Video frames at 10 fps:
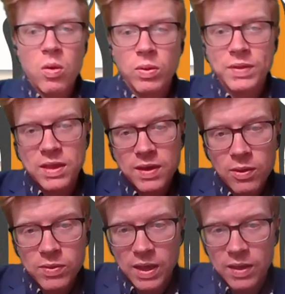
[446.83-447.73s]
What that
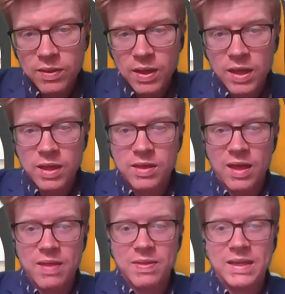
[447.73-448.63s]
tells us is
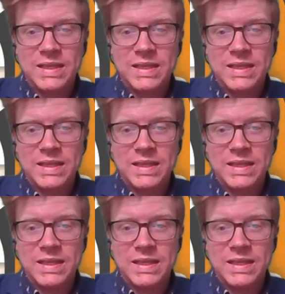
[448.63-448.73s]
that the